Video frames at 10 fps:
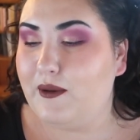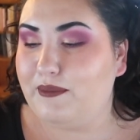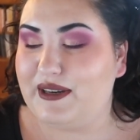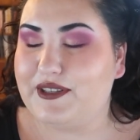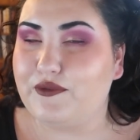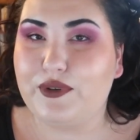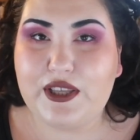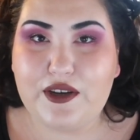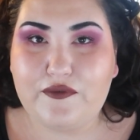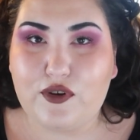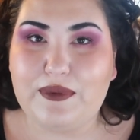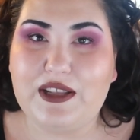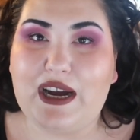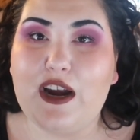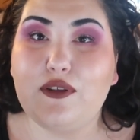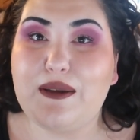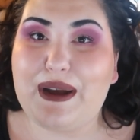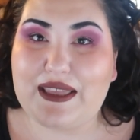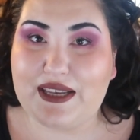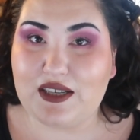but it's a really good formula. I only
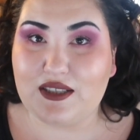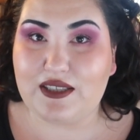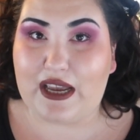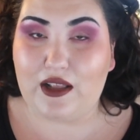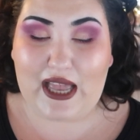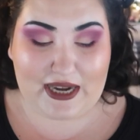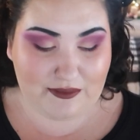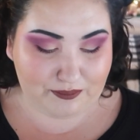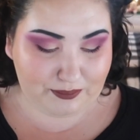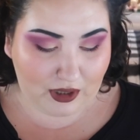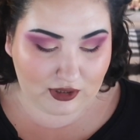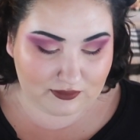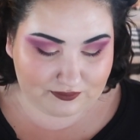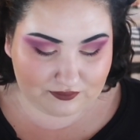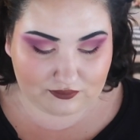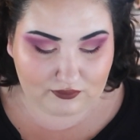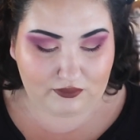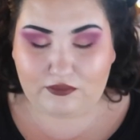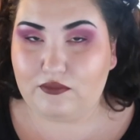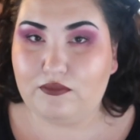buy these on sale. Any balm
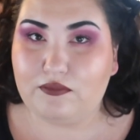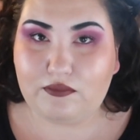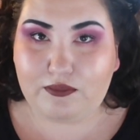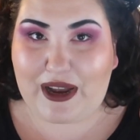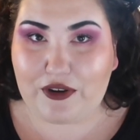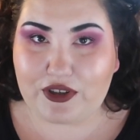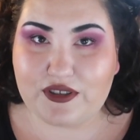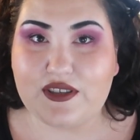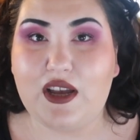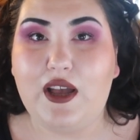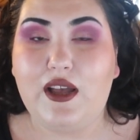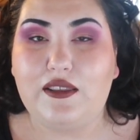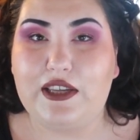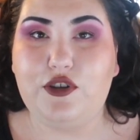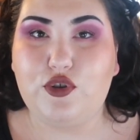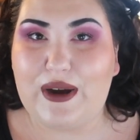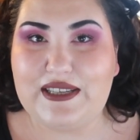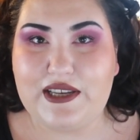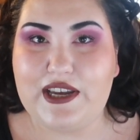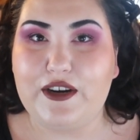powders, they do
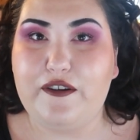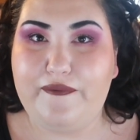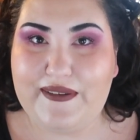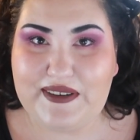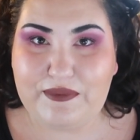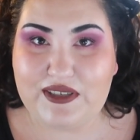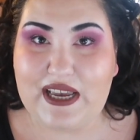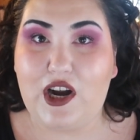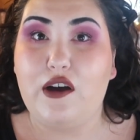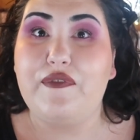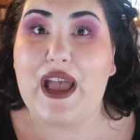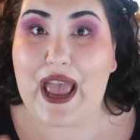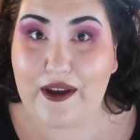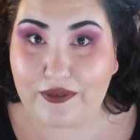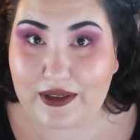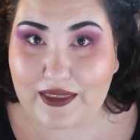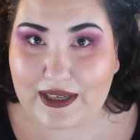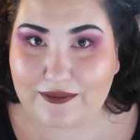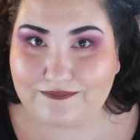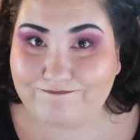twice a year, 50% off
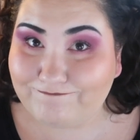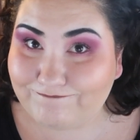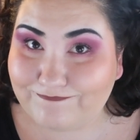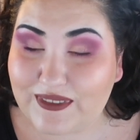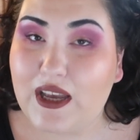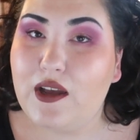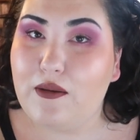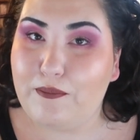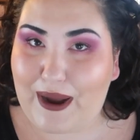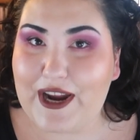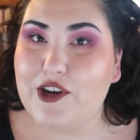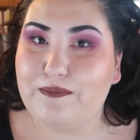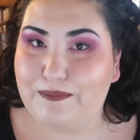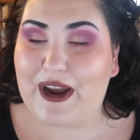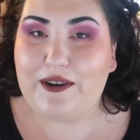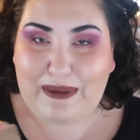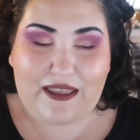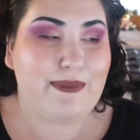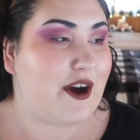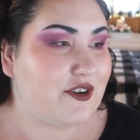everything buy your buy
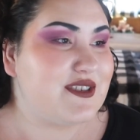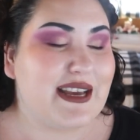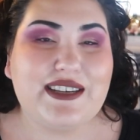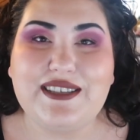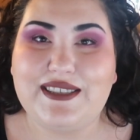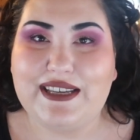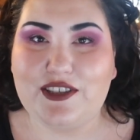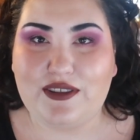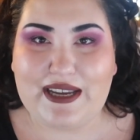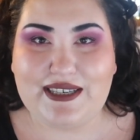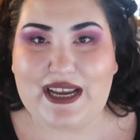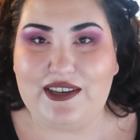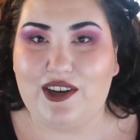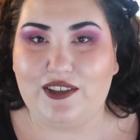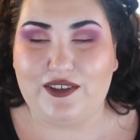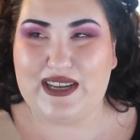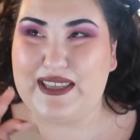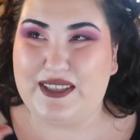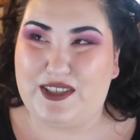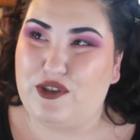the powders then because these are then ten dollars. I
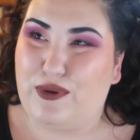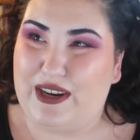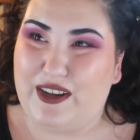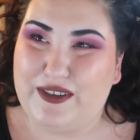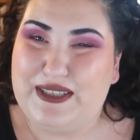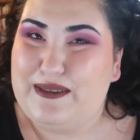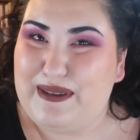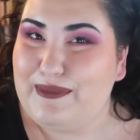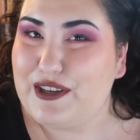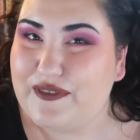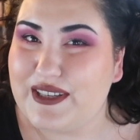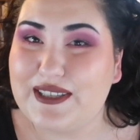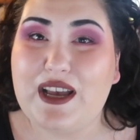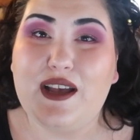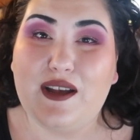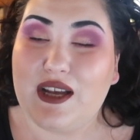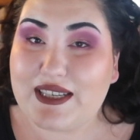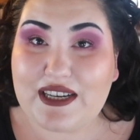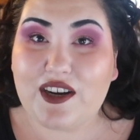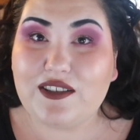think this is twenty dollars is a bit much for this.
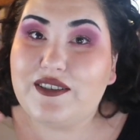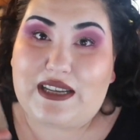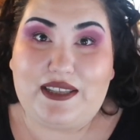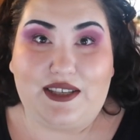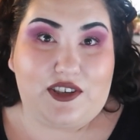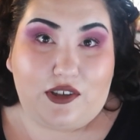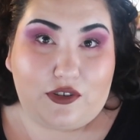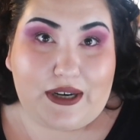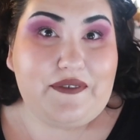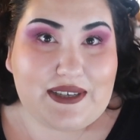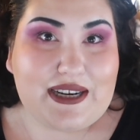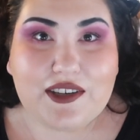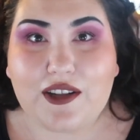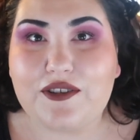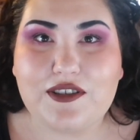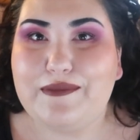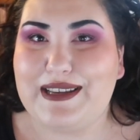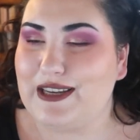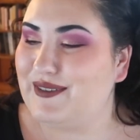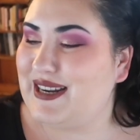Ten dollars. I think these are all great for ten dollars. They're
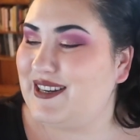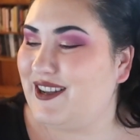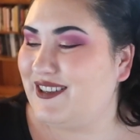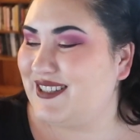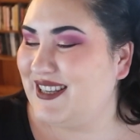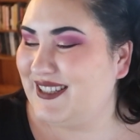amazing for ten dollars.